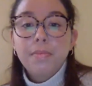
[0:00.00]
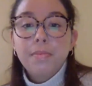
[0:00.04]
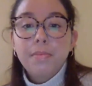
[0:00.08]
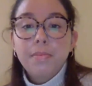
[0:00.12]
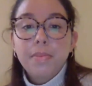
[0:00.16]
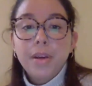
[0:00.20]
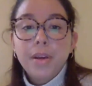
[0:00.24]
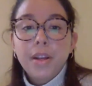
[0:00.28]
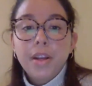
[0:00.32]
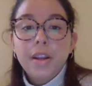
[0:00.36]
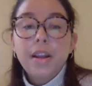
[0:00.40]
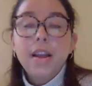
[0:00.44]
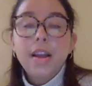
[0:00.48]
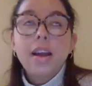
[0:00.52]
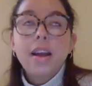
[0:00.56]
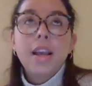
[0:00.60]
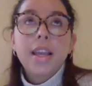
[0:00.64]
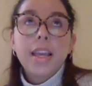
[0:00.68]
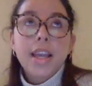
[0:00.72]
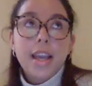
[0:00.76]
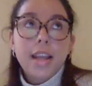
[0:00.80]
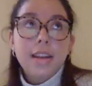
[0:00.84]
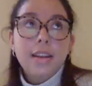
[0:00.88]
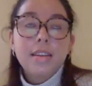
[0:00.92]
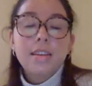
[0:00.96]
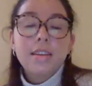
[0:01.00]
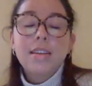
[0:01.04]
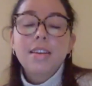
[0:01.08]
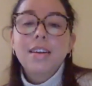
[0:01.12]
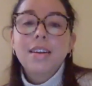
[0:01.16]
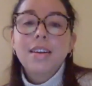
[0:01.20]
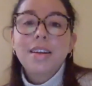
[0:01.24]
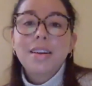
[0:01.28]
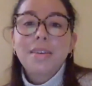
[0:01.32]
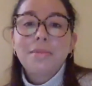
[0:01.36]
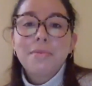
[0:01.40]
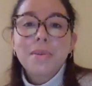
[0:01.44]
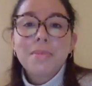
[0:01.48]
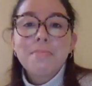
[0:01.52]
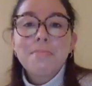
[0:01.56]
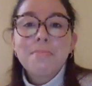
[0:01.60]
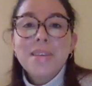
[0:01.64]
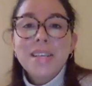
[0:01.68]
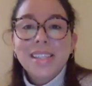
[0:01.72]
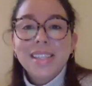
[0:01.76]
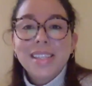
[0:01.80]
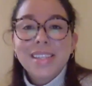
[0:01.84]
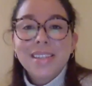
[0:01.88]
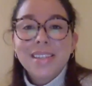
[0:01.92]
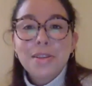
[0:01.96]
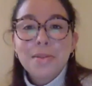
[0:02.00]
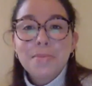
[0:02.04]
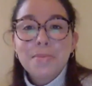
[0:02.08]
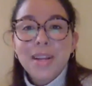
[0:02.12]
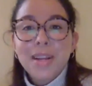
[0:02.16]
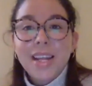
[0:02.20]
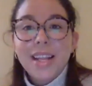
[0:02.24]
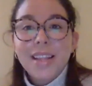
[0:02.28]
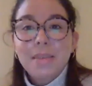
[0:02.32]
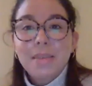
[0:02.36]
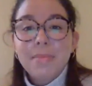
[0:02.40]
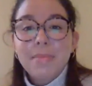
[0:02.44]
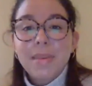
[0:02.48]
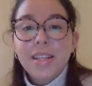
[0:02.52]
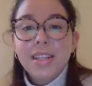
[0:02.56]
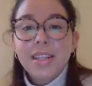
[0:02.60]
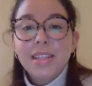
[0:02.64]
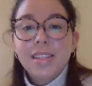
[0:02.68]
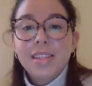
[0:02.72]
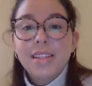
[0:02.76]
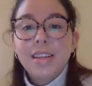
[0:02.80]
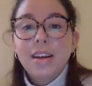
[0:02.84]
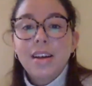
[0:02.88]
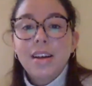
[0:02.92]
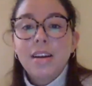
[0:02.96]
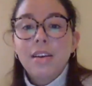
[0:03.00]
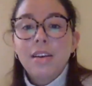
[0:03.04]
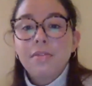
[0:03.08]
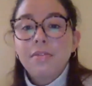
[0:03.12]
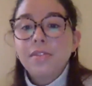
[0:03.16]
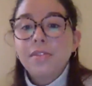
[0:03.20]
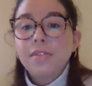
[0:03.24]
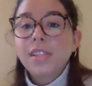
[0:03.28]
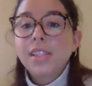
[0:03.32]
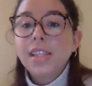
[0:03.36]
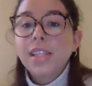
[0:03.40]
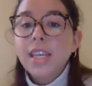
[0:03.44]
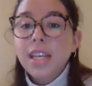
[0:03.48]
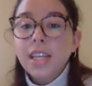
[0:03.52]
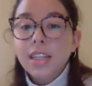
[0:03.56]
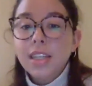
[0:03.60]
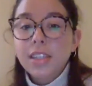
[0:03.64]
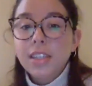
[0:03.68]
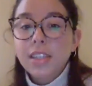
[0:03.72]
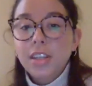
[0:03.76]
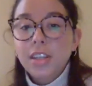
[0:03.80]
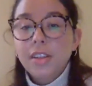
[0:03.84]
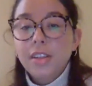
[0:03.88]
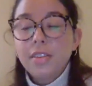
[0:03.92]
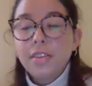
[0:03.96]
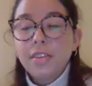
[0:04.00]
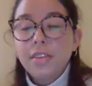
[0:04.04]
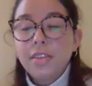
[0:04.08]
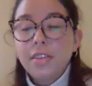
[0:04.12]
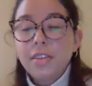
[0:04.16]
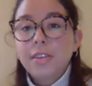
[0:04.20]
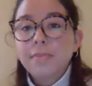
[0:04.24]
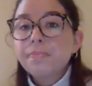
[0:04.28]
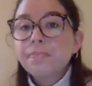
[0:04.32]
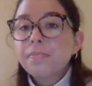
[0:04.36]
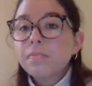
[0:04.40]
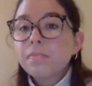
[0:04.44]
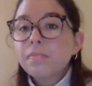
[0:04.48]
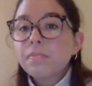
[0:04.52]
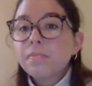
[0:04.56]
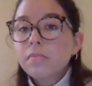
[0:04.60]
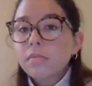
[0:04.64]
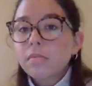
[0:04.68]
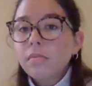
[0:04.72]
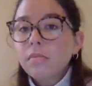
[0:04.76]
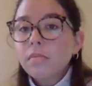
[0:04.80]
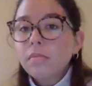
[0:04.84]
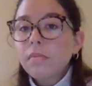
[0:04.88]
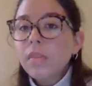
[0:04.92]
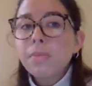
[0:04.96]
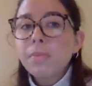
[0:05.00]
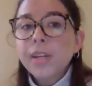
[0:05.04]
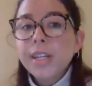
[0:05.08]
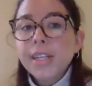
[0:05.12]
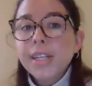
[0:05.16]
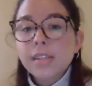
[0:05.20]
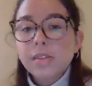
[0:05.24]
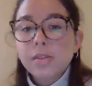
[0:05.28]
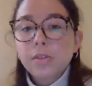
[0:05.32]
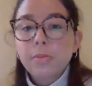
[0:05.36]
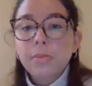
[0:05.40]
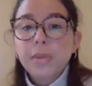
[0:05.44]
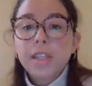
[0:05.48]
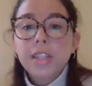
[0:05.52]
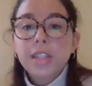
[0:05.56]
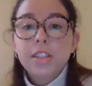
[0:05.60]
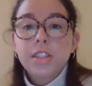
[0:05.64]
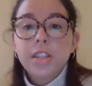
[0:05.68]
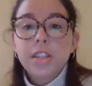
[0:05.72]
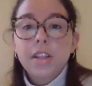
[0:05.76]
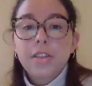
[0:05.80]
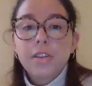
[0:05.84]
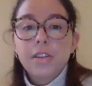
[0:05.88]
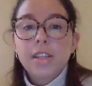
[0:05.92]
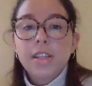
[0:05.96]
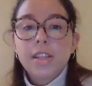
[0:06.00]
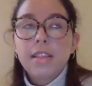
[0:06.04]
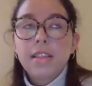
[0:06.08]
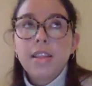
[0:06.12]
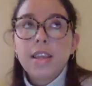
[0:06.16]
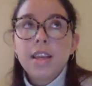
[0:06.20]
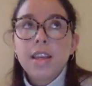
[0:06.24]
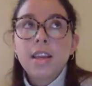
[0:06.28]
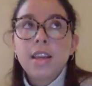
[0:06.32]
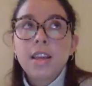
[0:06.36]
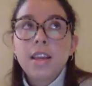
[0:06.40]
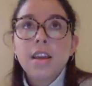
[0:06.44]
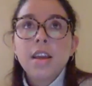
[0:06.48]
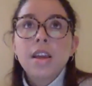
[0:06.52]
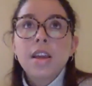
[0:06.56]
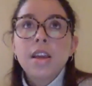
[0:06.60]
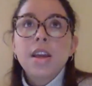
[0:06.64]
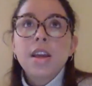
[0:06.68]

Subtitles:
But again, we miss the human element of seeing each other, brainstorming each other. So I think